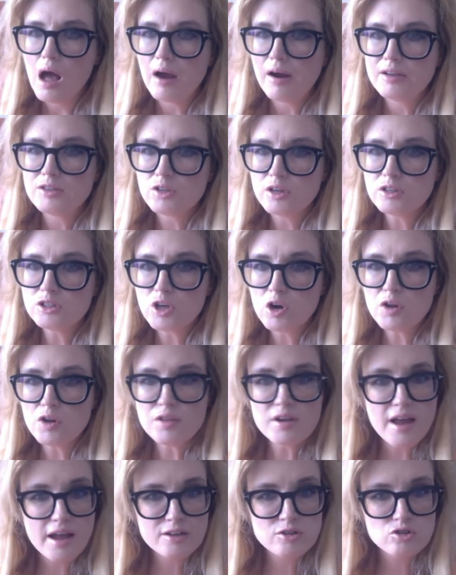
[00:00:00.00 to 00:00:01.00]
All right, so let's go to
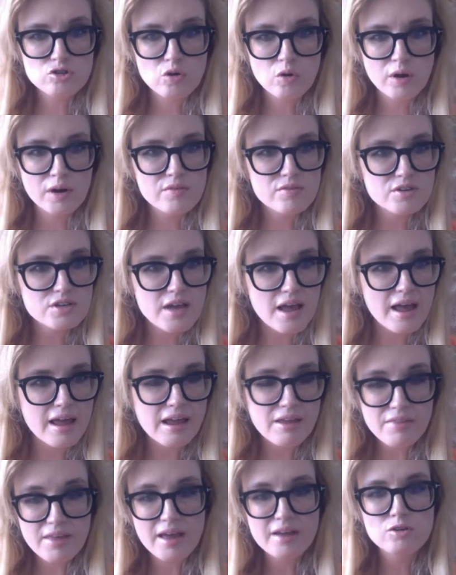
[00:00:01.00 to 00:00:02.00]
the next story of the day.
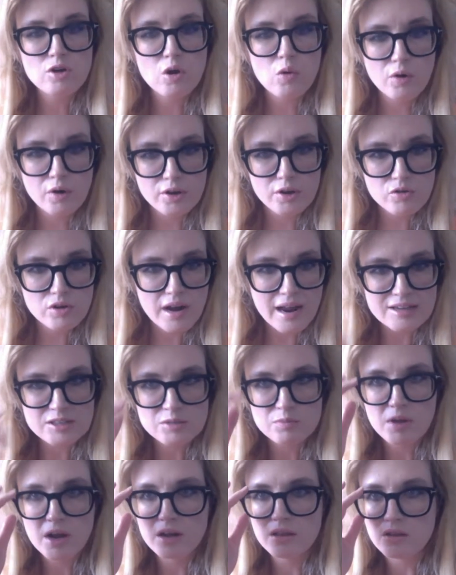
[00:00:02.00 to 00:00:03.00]
And then don't worry, you can
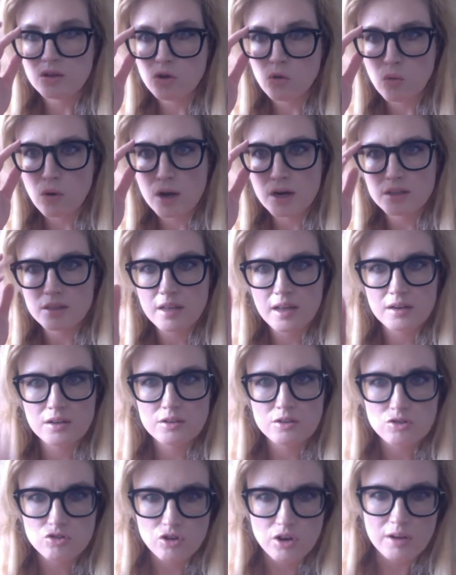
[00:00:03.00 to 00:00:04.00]
ask me anything you want at the end
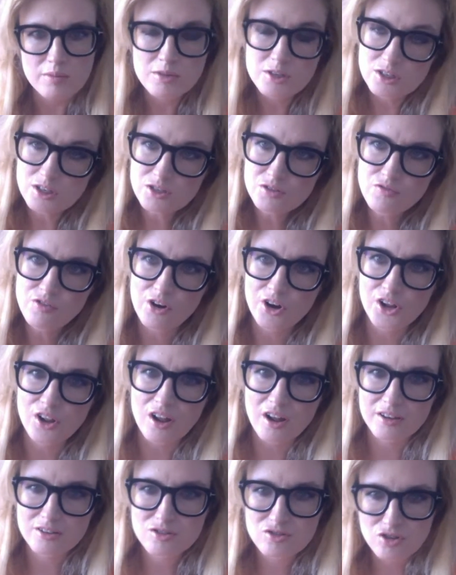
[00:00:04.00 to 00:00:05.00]
of the stream. This is a very
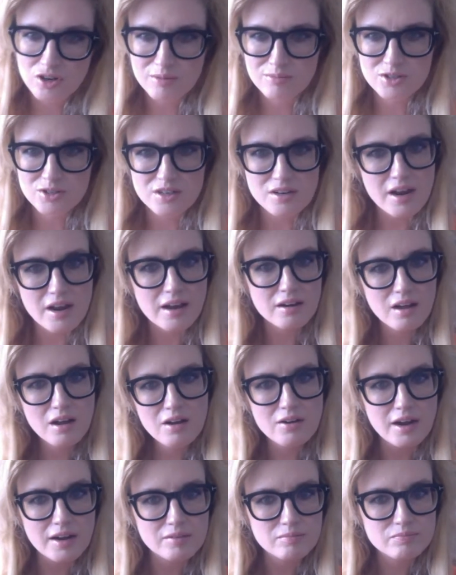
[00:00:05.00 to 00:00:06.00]
long stream today.
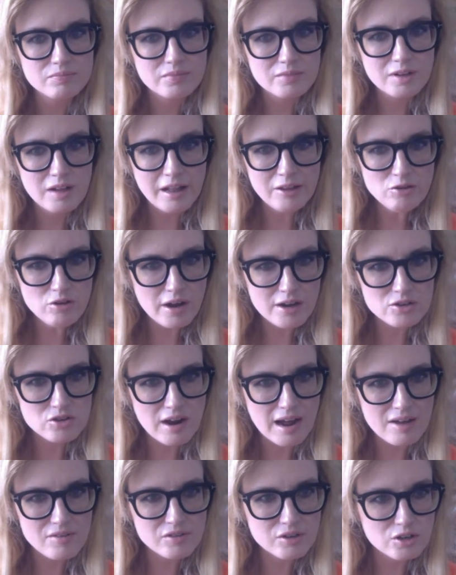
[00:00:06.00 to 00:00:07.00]
All right, I'm glad you guys are
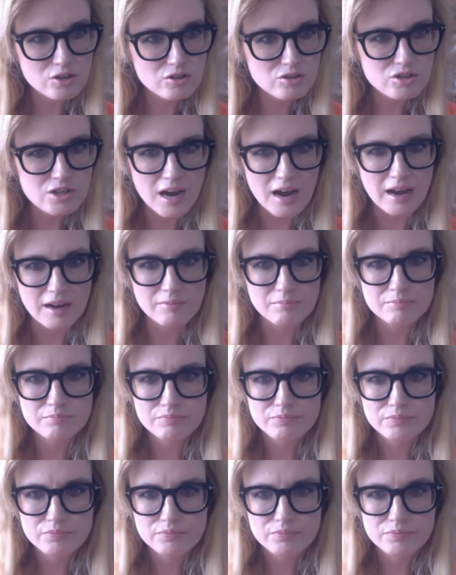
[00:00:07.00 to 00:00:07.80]
having a good time.